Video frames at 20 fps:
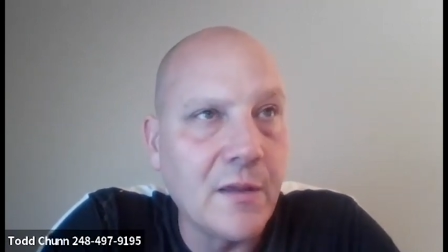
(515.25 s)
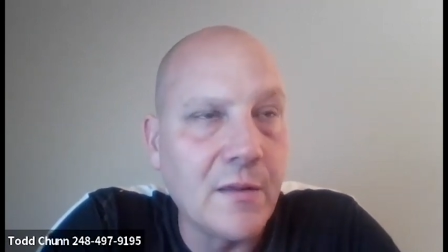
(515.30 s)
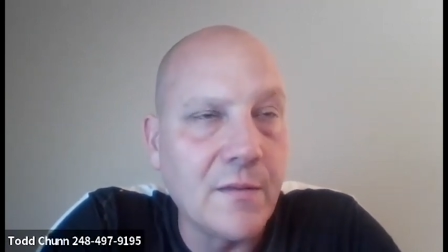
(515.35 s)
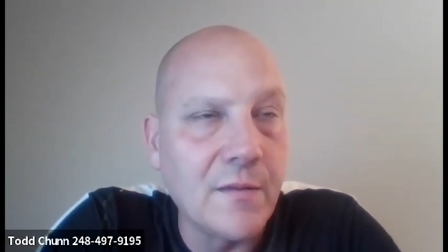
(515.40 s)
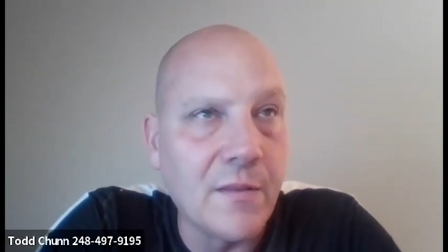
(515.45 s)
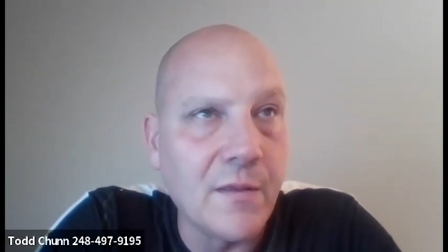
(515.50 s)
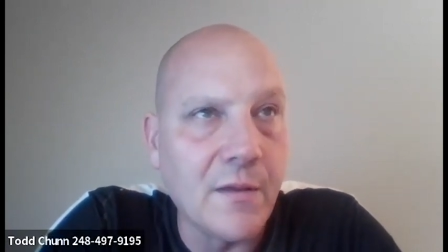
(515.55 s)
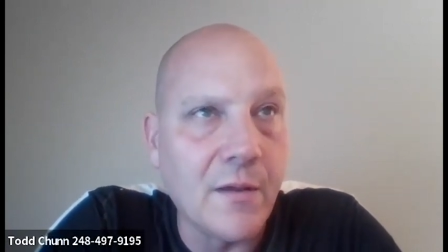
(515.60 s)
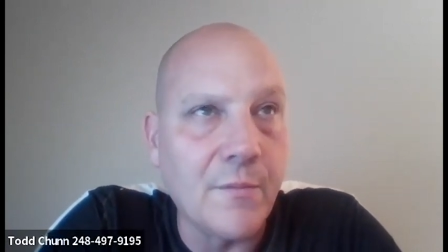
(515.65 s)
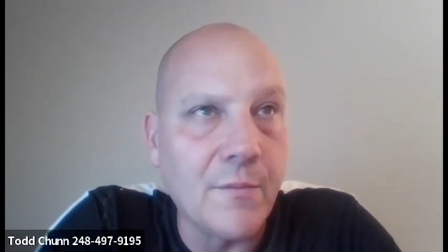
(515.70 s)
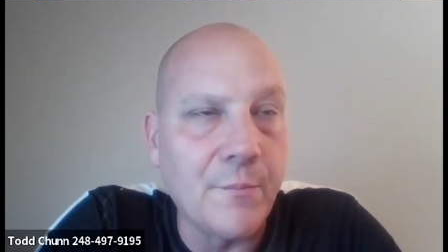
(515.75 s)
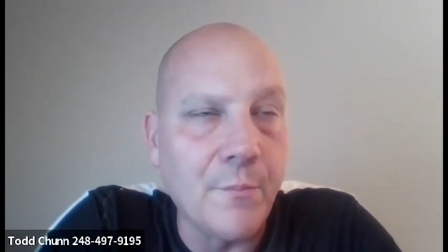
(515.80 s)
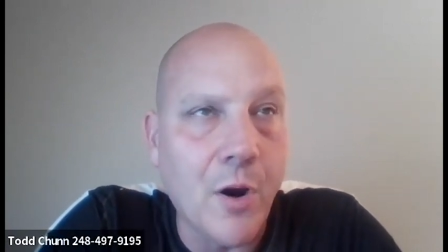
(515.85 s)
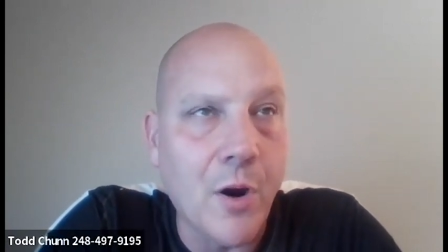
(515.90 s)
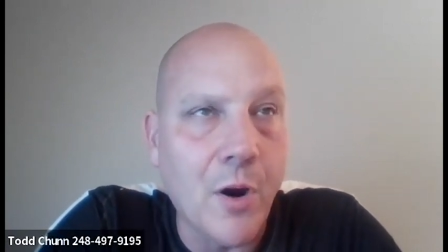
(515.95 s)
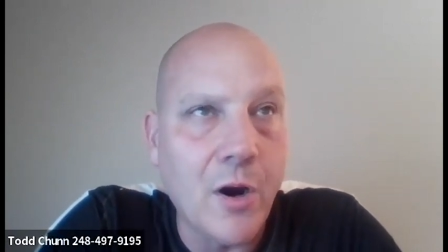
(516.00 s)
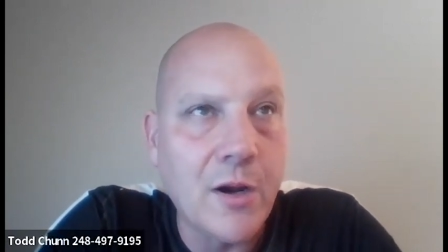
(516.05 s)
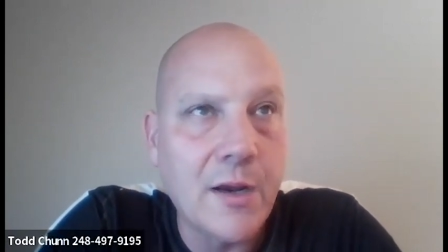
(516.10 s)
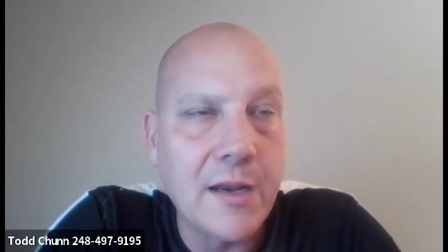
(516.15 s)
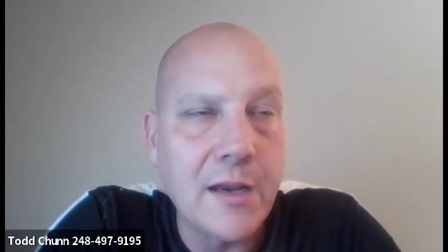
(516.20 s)
the
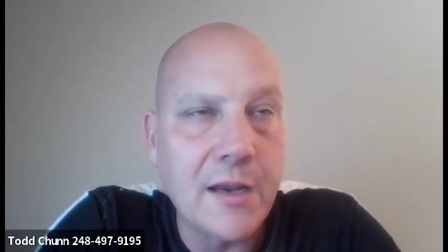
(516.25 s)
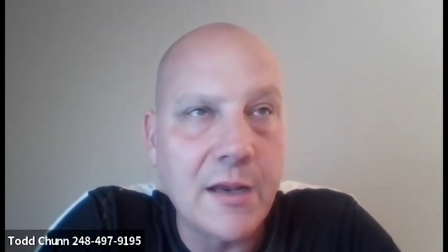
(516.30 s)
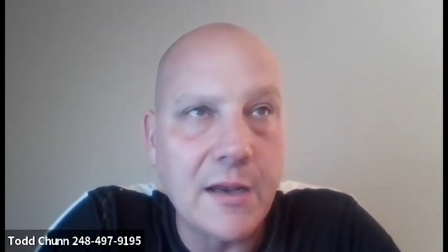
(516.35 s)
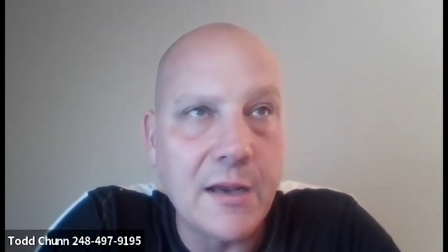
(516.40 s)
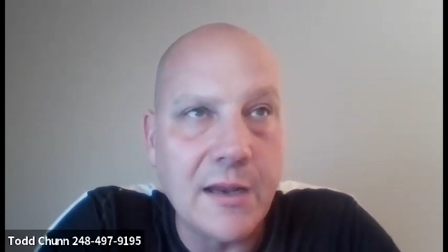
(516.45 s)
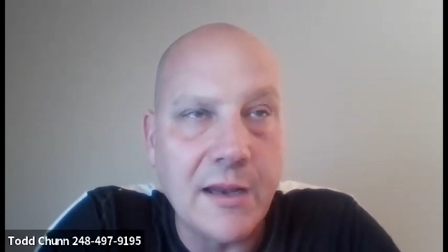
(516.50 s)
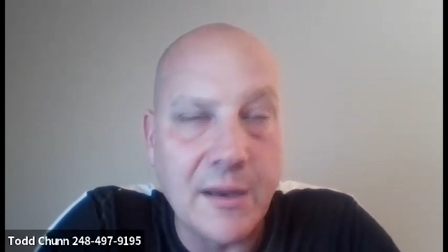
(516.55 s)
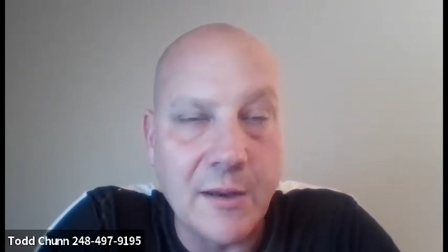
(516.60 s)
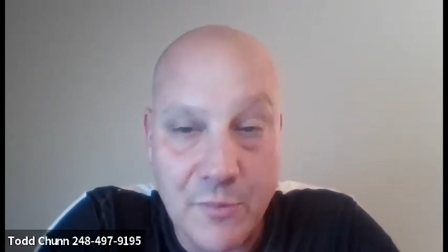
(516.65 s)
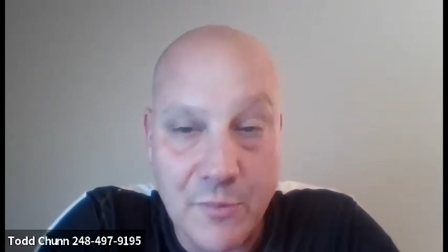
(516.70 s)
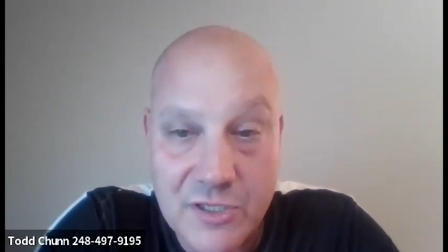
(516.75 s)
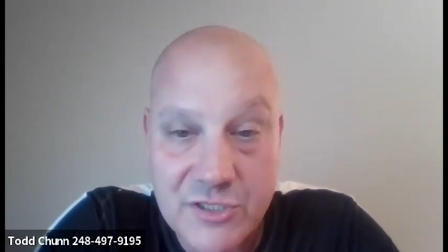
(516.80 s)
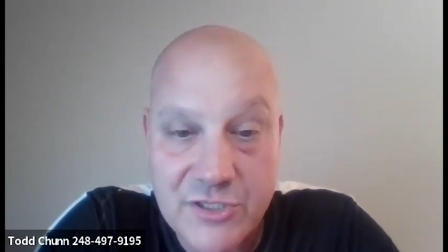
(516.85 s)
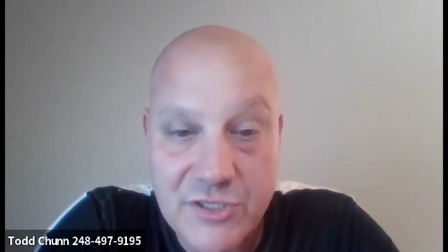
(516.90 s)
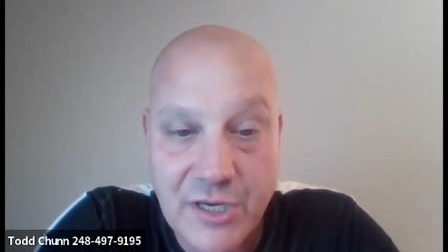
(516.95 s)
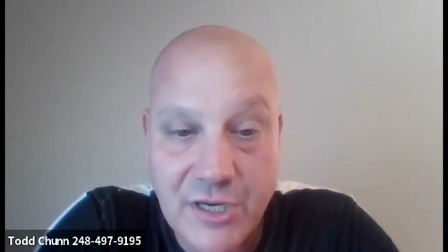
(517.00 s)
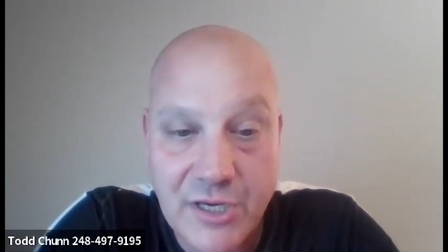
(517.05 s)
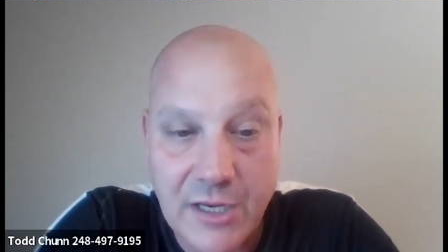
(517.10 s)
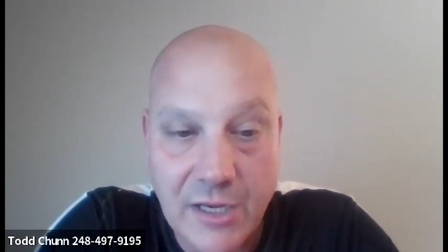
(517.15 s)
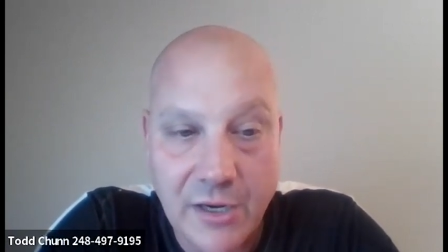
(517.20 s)
market in
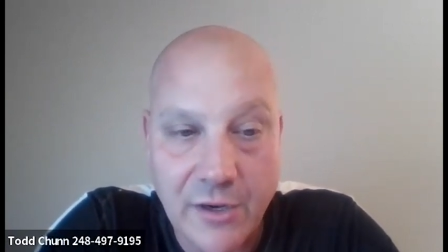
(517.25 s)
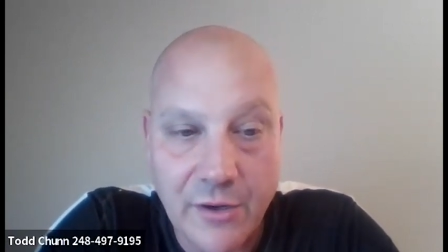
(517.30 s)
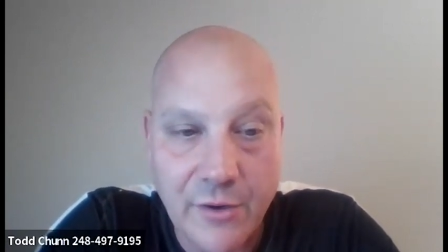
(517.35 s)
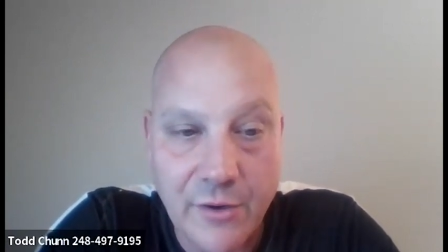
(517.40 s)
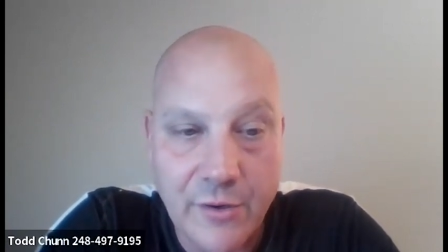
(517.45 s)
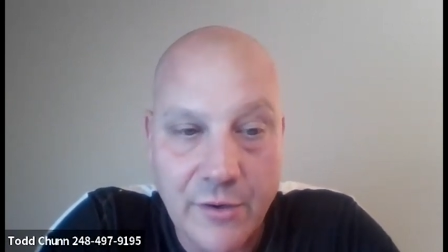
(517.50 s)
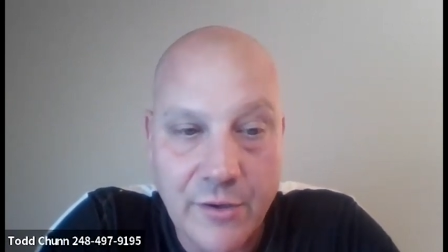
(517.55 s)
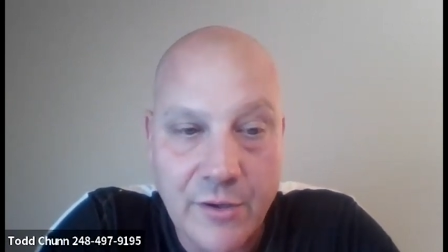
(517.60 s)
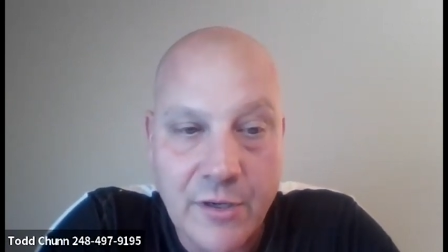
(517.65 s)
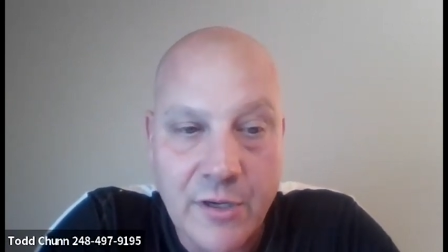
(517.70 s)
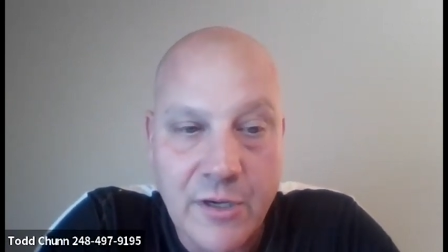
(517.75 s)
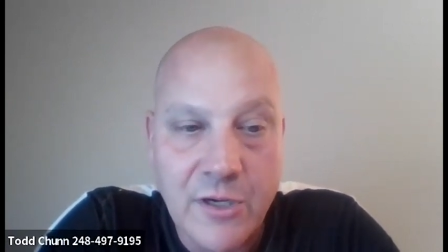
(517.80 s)
Michigan here